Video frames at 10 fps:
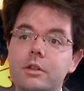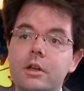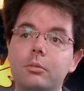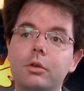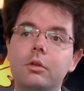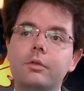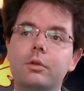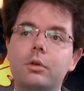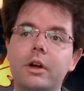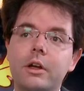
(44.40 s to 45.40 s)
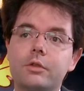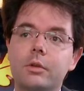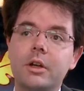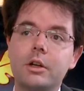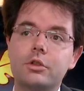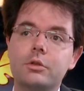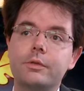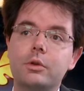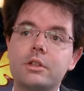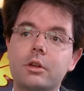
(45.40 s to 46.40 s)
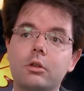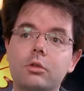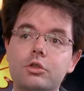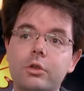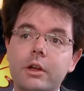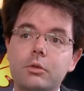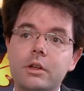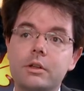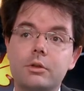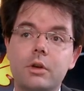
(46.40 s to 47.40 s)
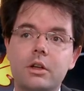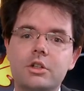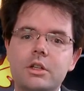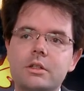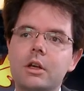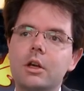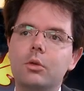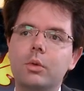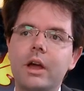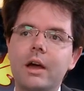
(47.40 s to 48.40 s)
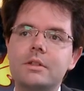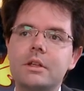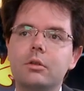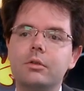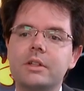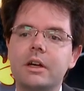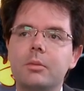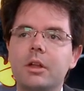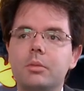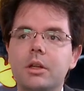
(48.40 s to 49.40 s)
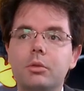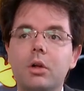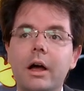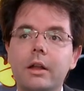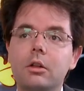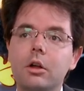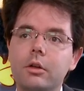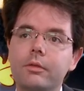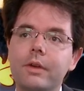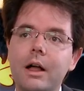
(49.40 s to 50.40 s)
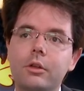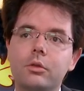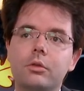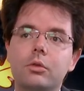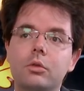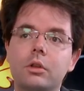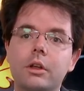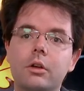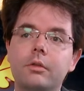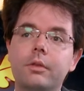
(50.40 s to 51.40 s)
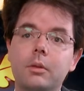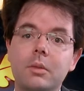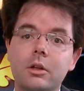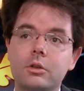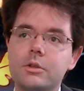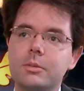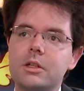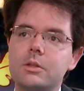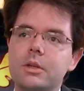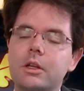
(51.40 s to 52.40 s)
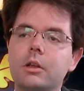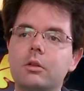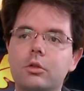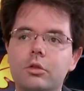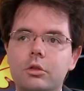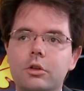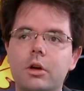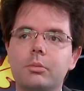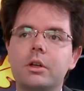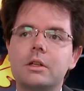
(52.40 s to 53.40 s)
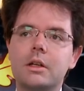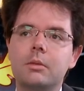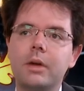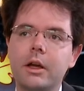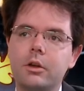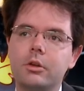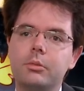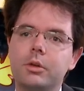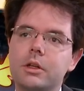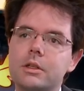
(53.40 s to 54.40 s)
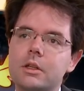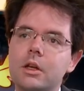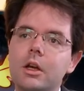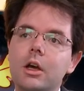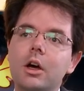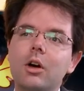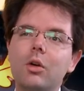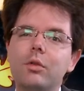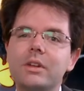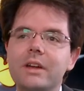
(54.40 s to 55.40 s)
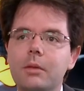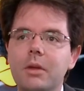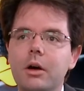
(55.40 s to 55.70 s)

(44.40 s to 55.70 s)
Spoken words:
example, for hedge fund managers focusing on long-short equity strategies, we have seen over time that people add a lot of value only on the fundamental space, picking good companies and bad companies. Over time,